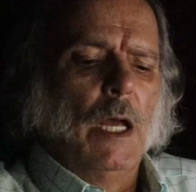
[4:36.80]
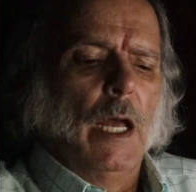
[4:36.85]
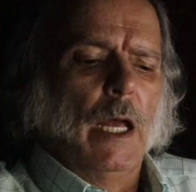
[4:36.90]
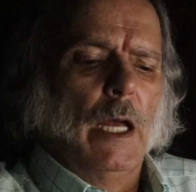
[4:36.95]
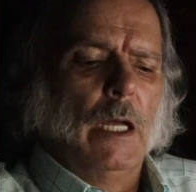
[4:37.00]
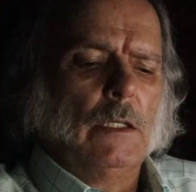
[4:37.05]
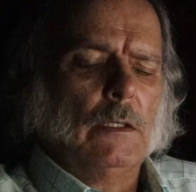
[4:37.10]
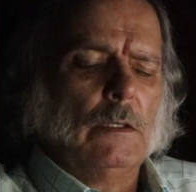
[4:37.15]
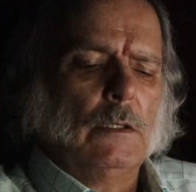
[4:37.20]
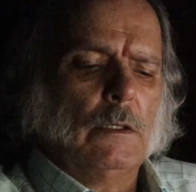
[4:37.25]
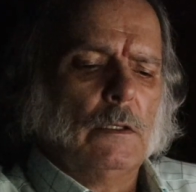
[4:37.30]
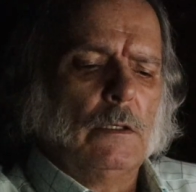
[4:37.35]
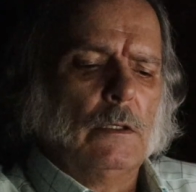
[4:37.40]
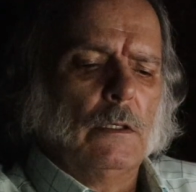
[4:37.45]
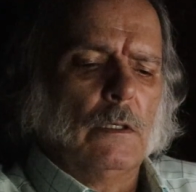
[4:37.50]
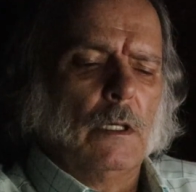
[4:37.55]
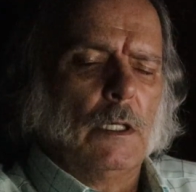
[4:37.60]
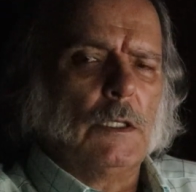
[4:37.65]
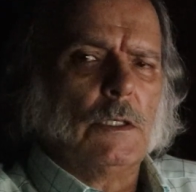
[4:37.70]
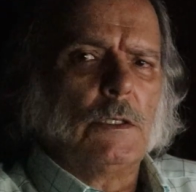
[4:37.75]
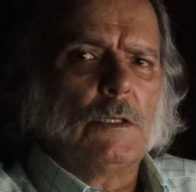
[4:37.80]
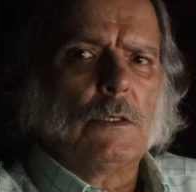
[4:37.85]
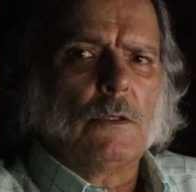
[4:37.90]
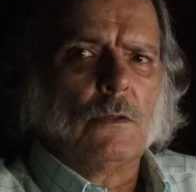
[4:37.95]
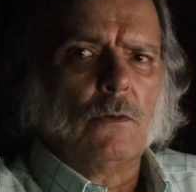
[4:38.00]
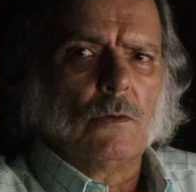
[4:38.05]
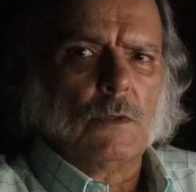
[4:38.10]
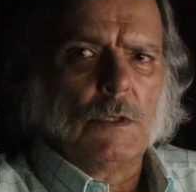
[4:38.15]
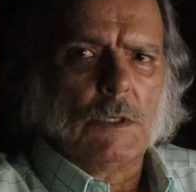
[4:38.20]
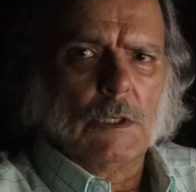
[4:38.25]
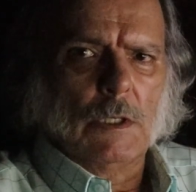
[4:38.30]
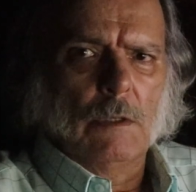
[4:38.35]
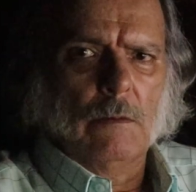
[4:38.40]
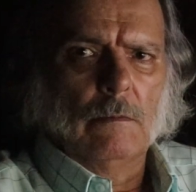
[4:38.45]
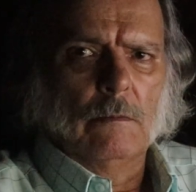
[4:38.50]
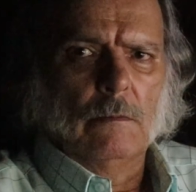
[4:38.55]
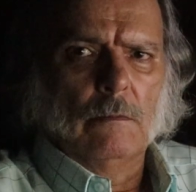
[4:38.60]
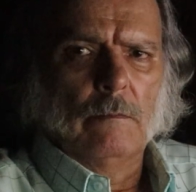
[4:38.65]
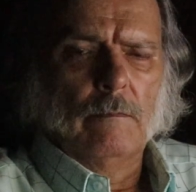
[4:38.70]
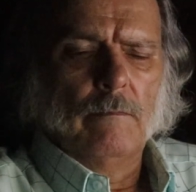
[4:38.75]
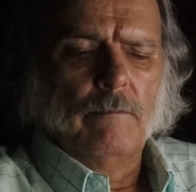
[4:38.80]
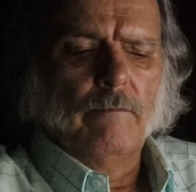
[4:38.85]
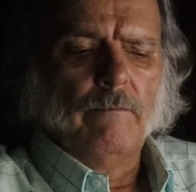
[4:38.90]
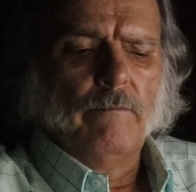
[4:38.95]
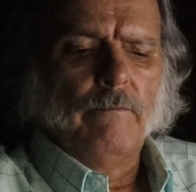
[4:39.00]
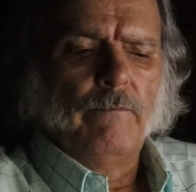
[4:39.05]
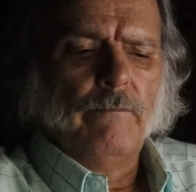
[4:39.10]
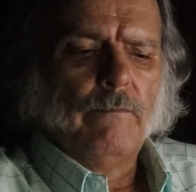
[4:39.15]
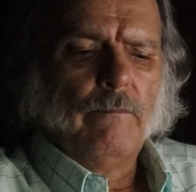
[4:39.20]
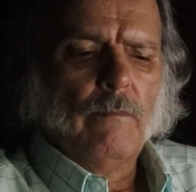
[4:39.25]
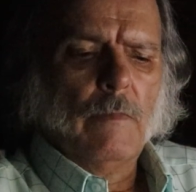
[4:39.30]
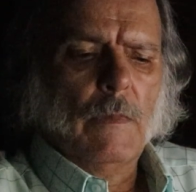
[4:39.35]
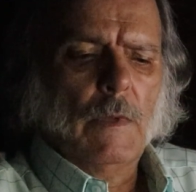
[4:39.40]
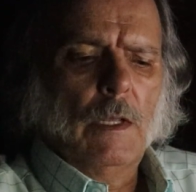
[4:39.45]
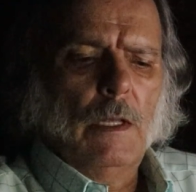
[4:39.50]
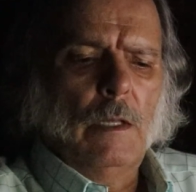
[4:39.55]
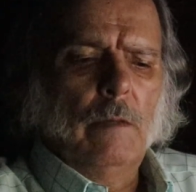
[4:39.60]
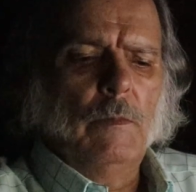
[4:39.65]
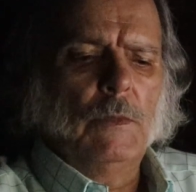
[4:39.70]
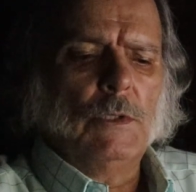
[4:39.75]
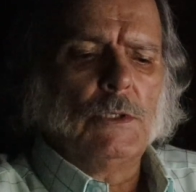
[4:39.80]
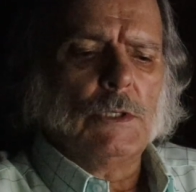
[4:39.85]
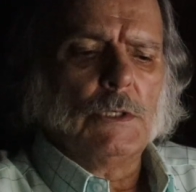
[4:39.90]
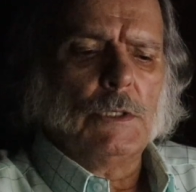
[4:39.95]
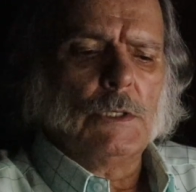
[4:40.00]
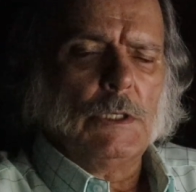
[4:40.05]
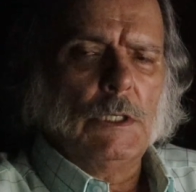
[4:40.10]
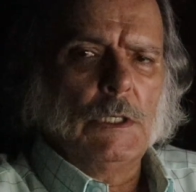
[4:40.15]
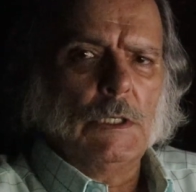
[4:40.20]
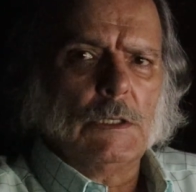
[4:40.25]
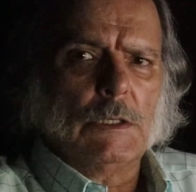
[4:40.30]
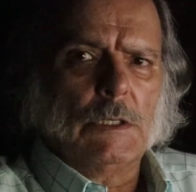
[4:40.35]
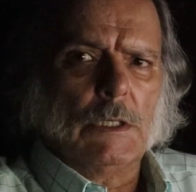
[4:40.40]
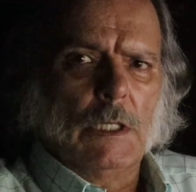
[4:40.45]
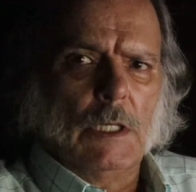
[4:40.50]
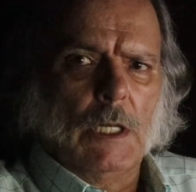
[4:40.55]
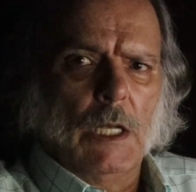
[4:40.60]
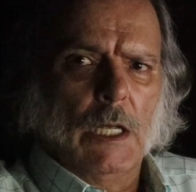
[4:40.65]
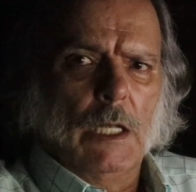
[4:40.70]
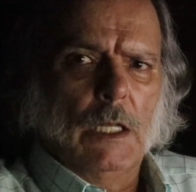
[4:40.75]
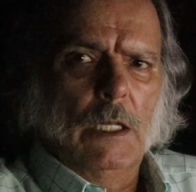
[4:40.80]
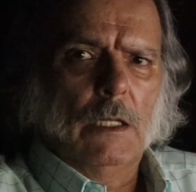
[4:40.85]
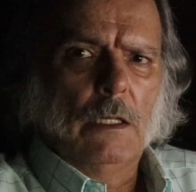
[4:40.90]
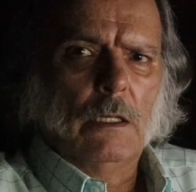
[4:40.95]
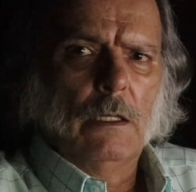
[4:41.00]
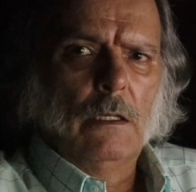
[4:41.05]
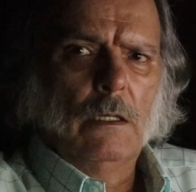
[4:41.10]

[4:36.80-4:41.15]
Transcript: And I saw some images yesterday